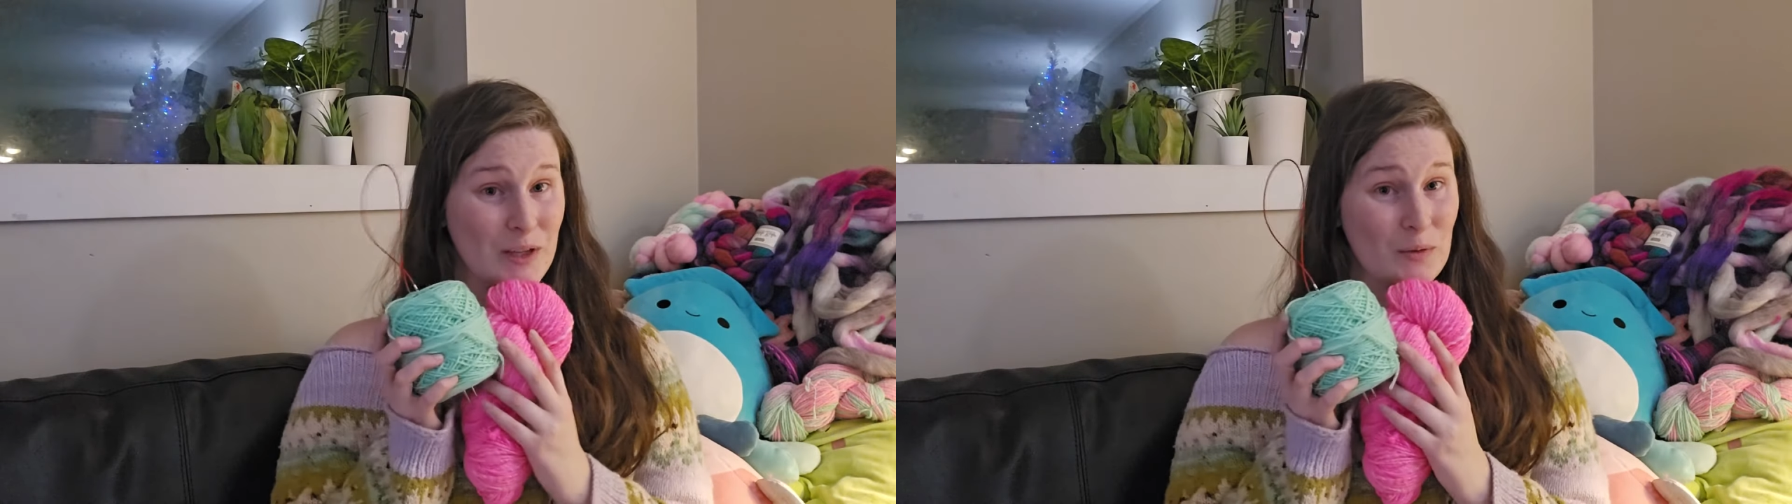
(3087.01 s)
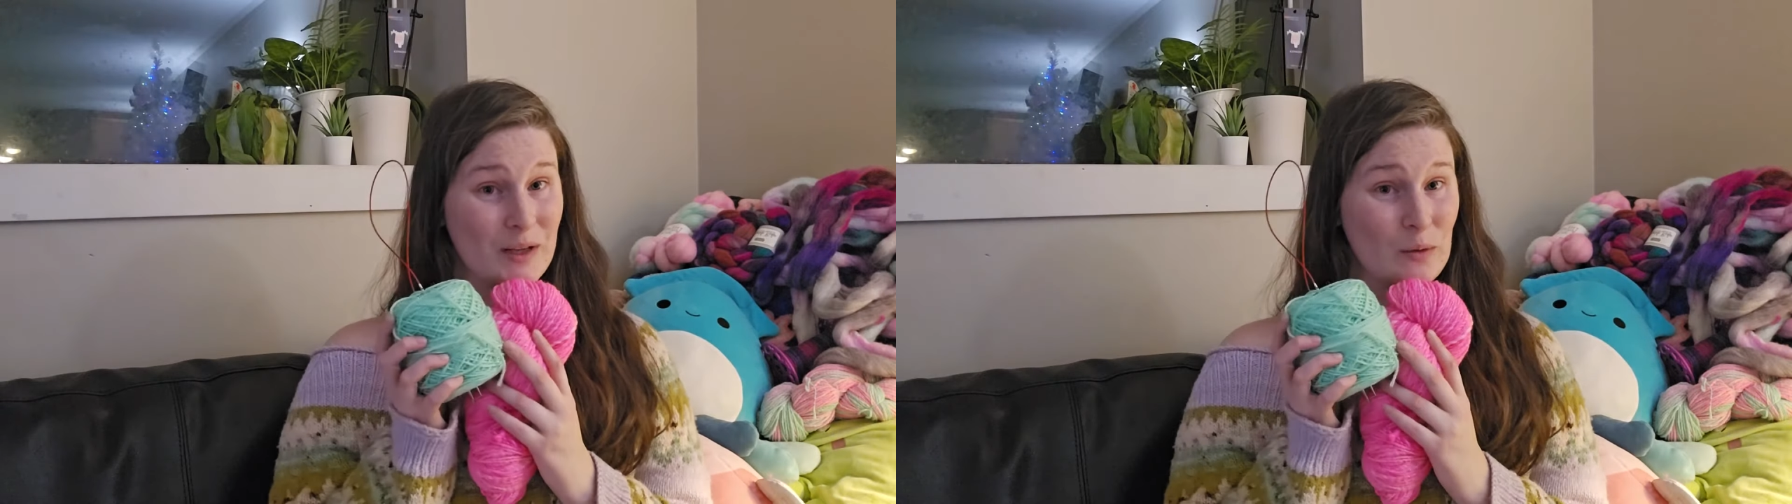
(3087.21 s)

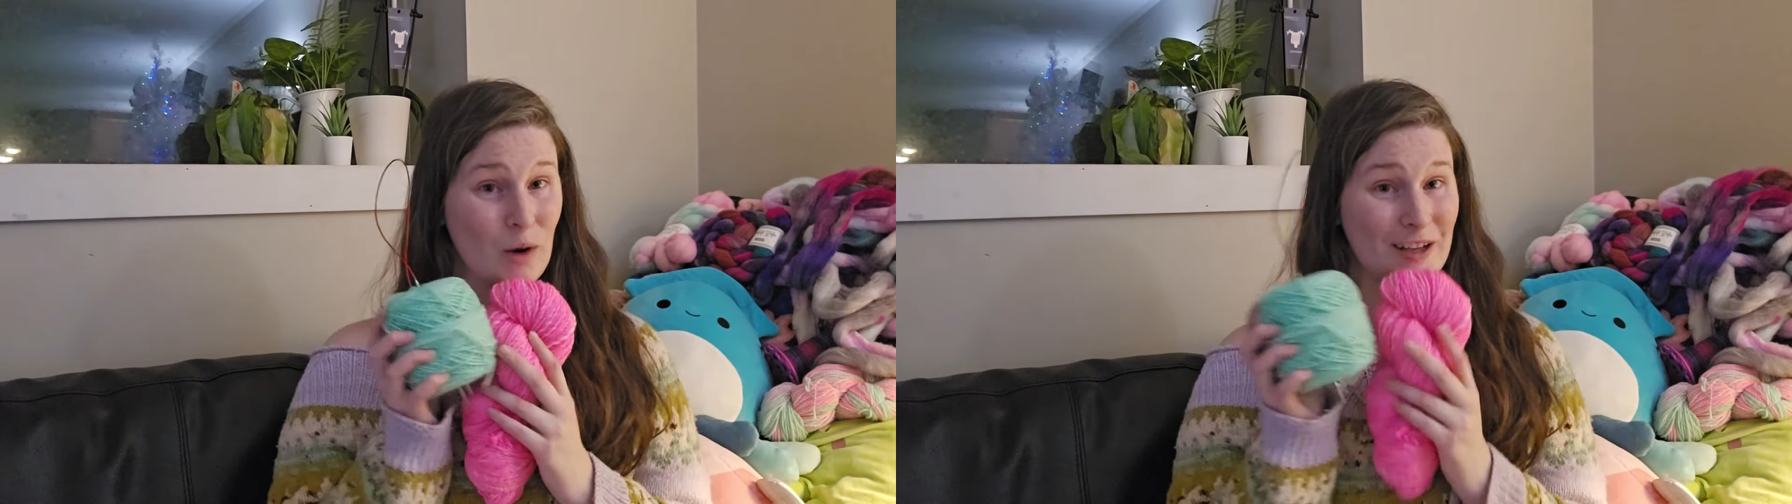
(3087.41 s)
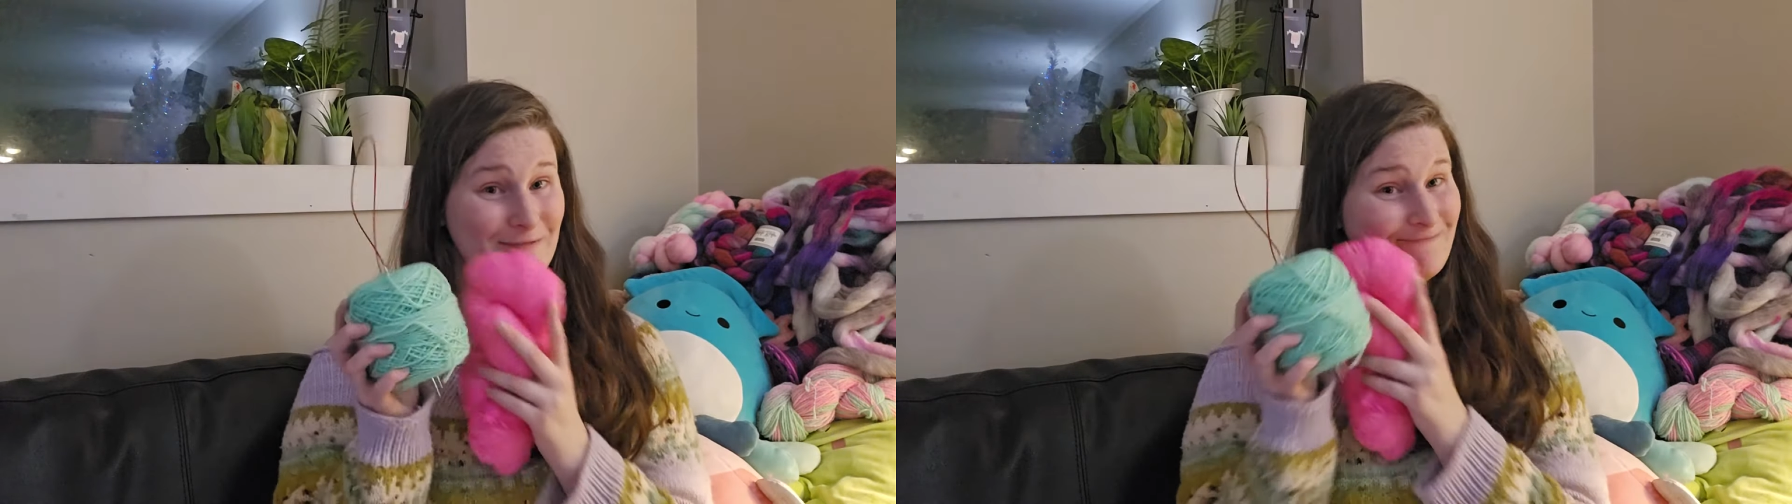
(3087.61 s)
really want
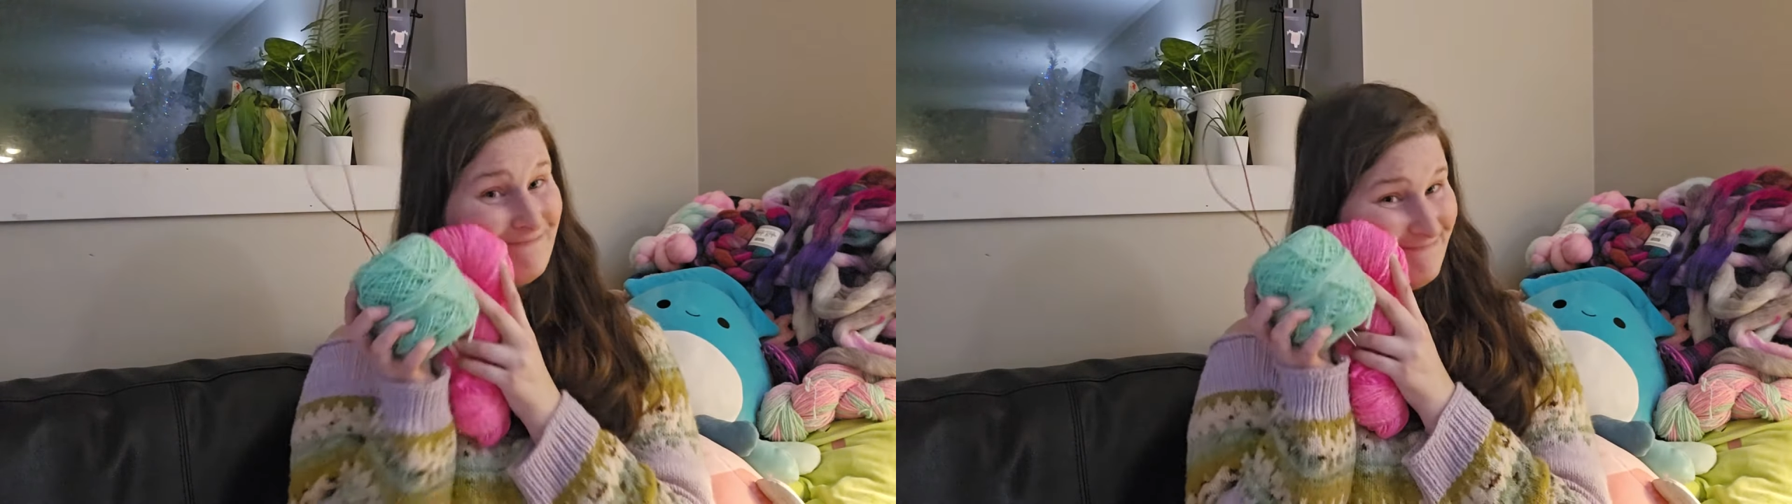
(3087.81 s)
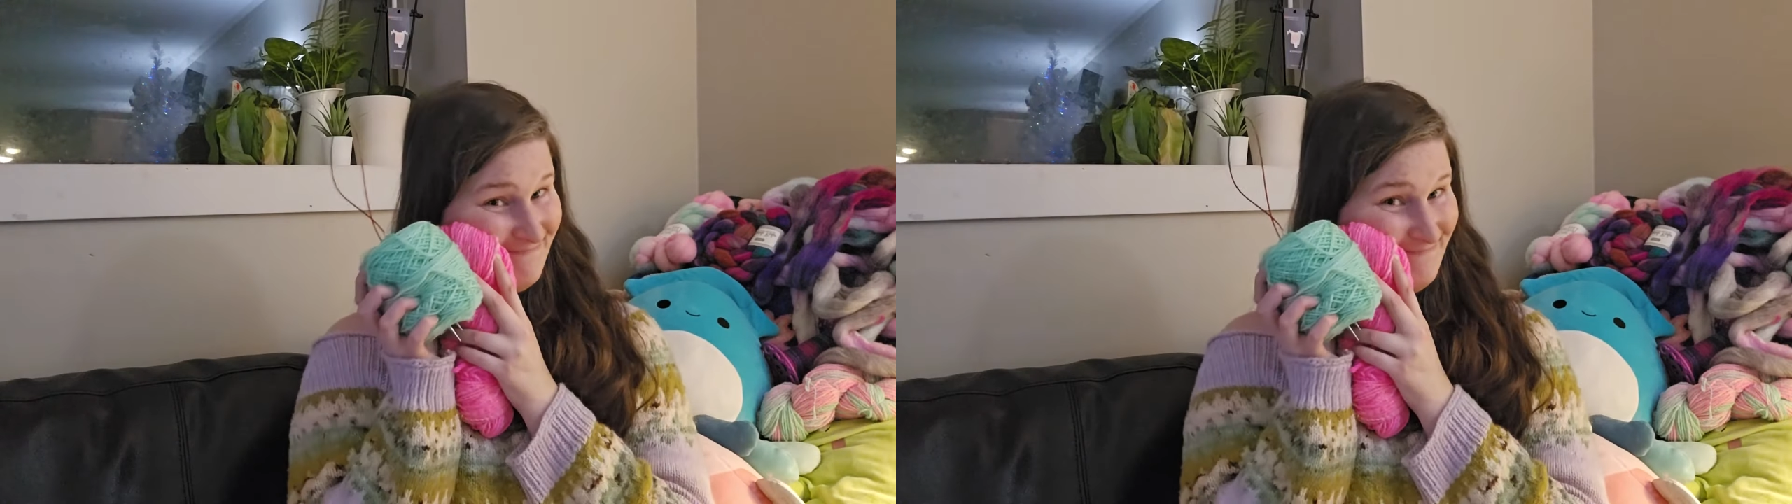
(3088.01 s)

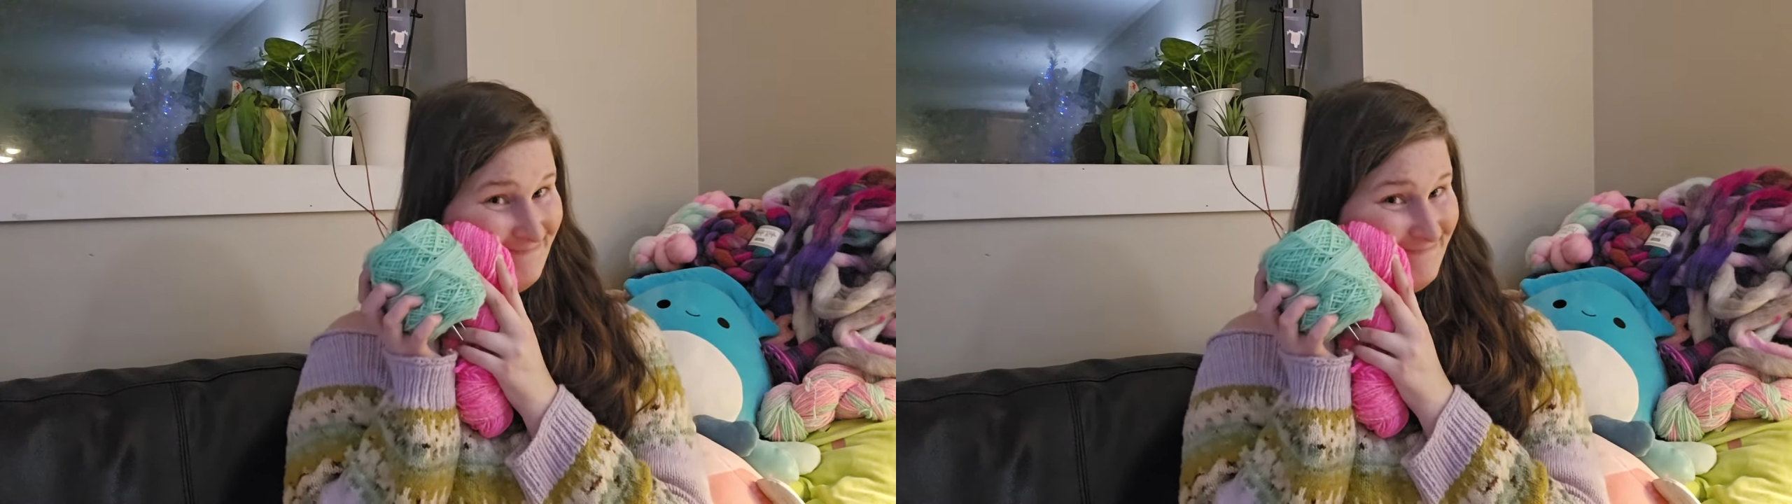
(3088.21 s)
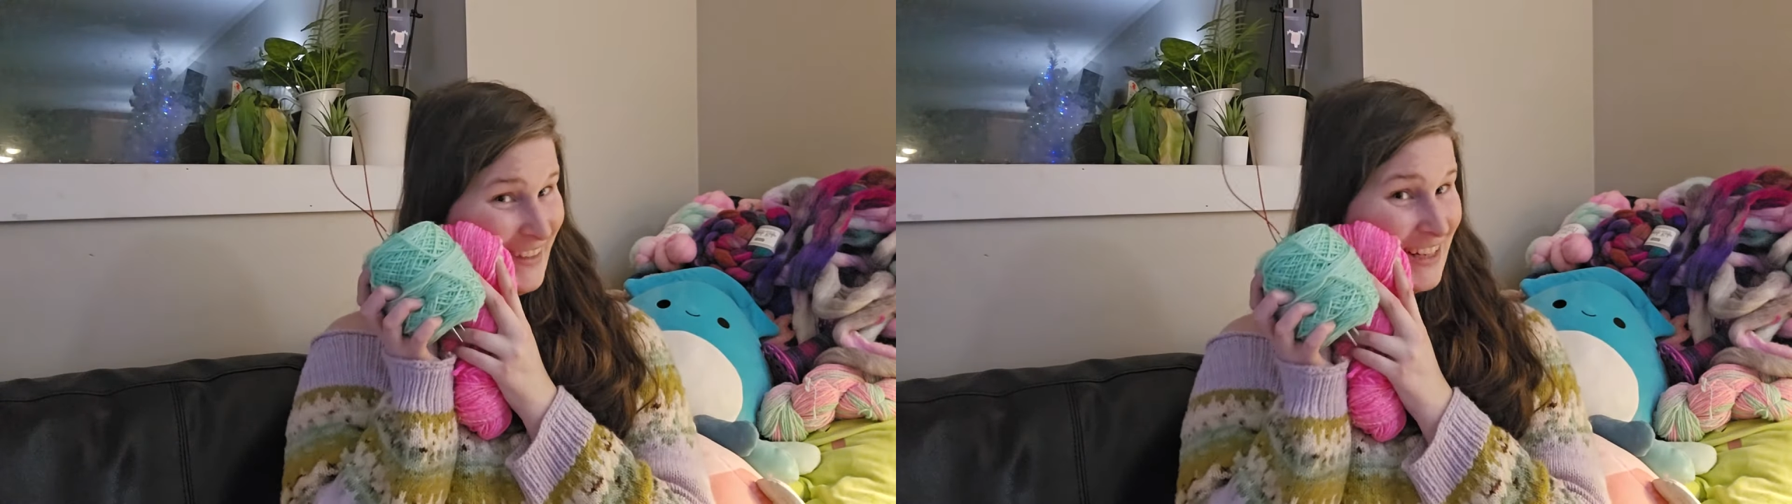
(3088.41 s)

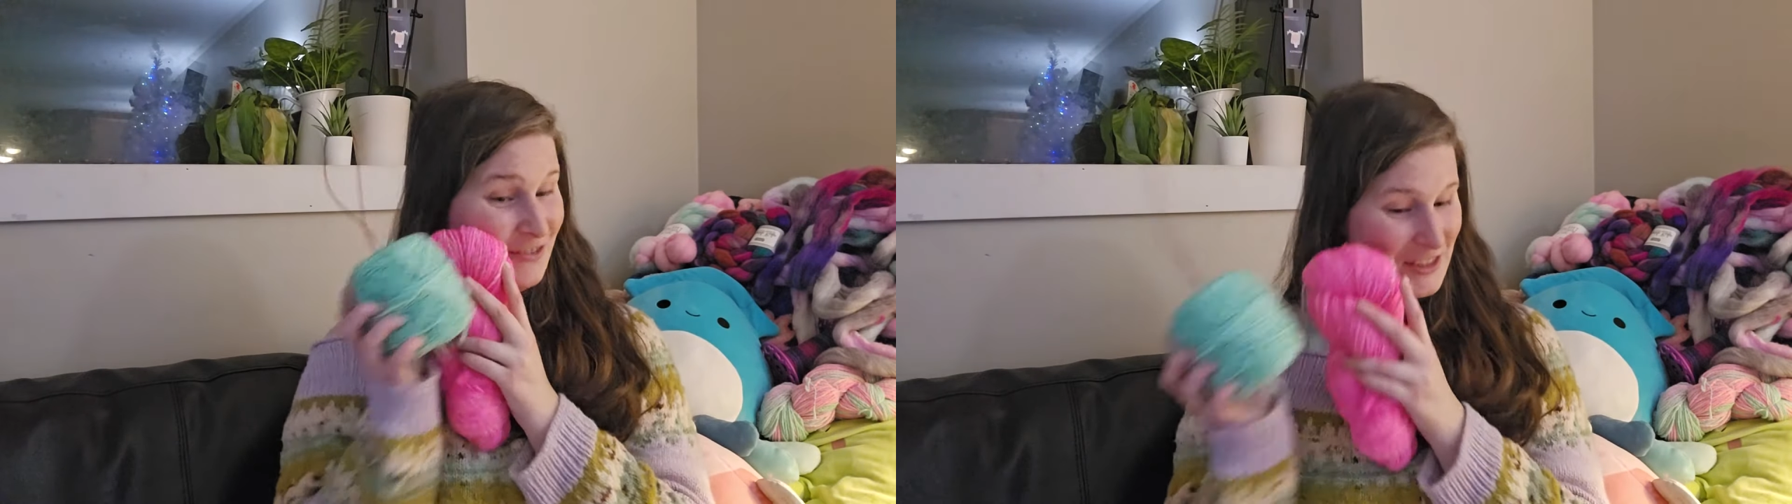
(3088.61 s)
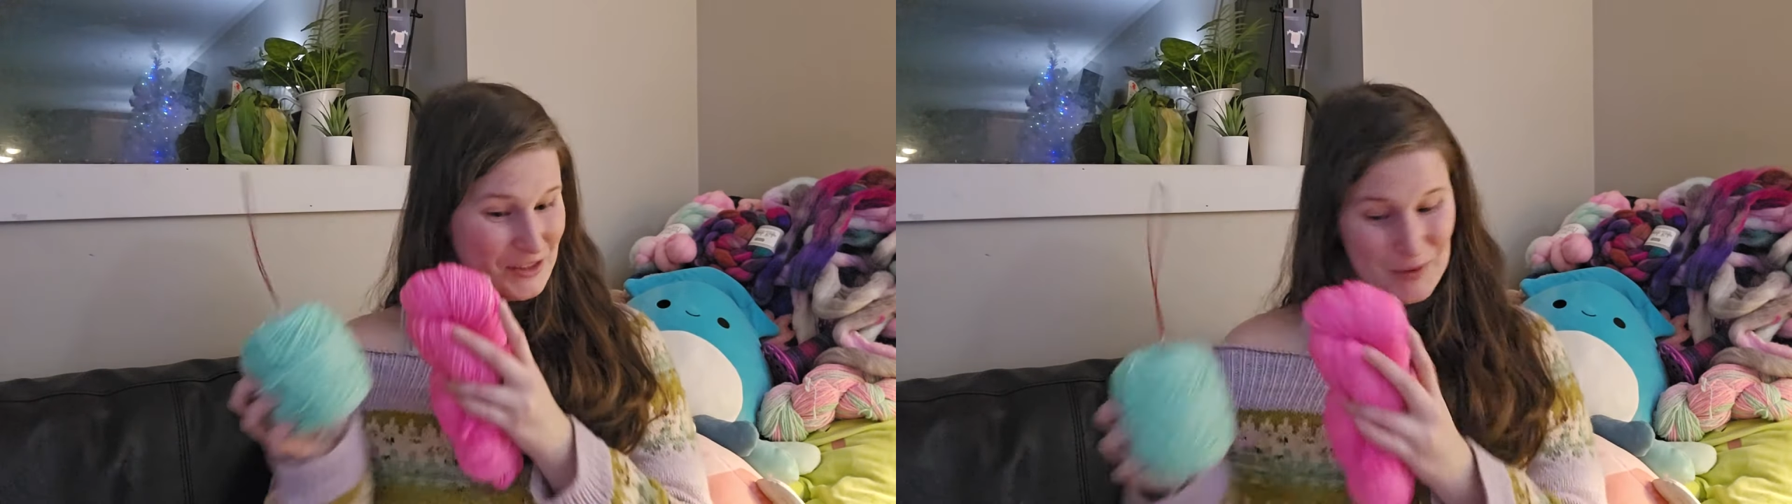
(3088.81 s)
in a
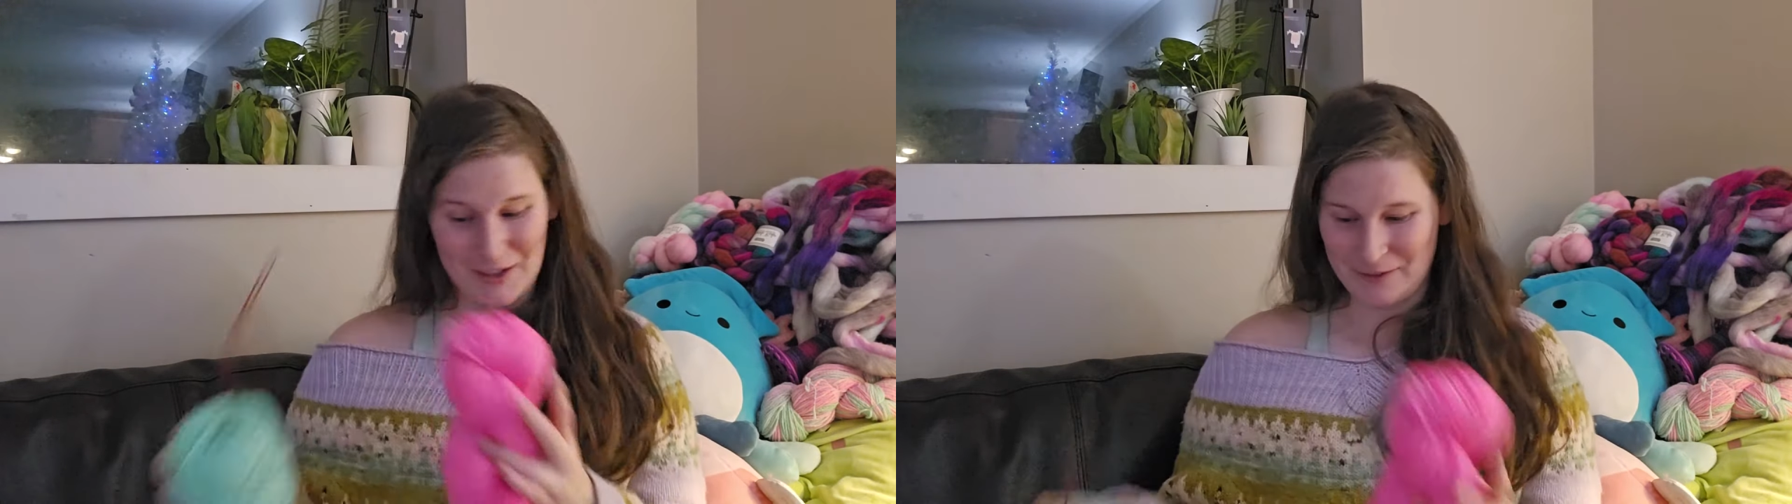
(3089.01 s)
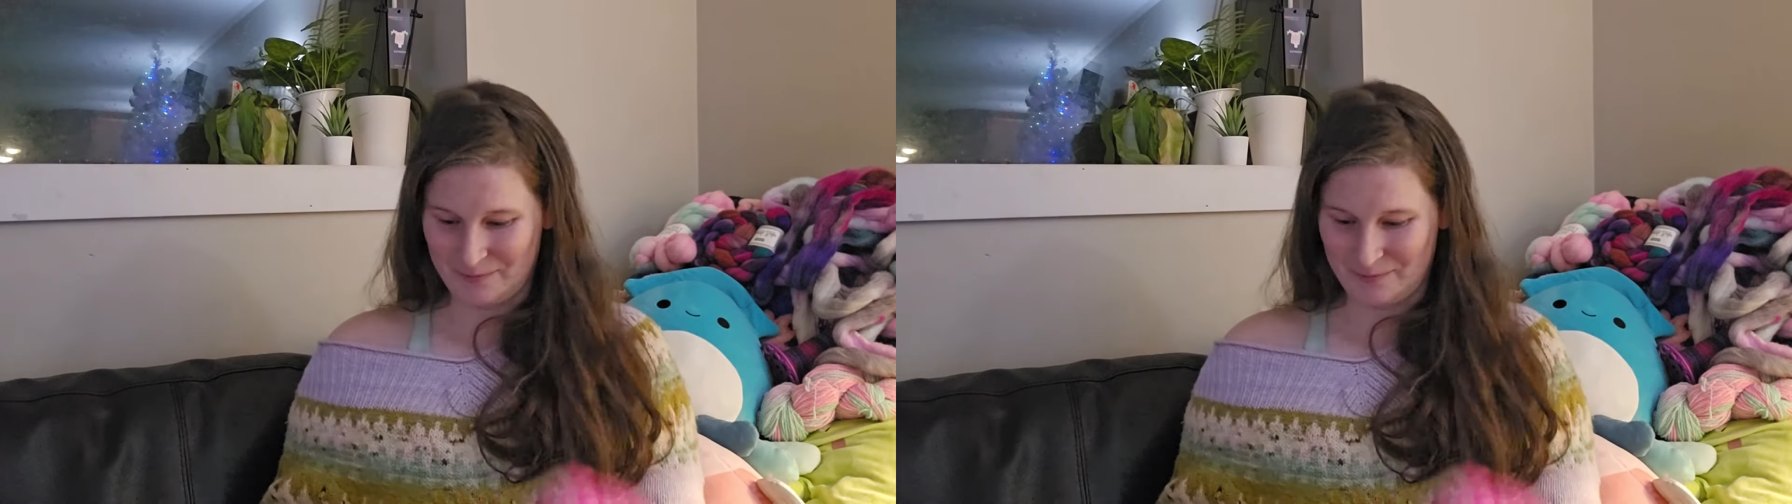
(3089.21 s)
fun sweater.